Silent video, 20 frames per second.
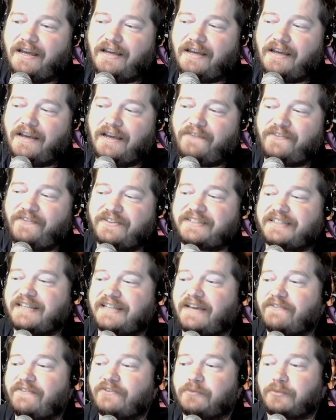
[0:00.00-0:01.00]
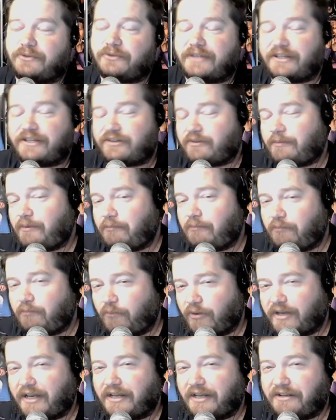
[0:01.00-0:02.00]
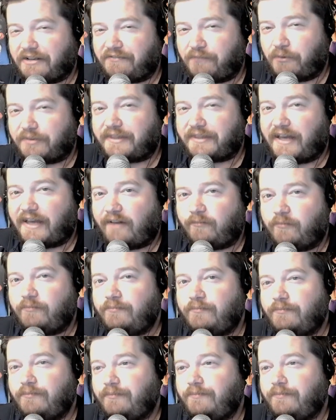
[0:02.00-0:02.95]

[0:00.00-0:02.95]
If it's inevitable that they're going to be working on a fourth album,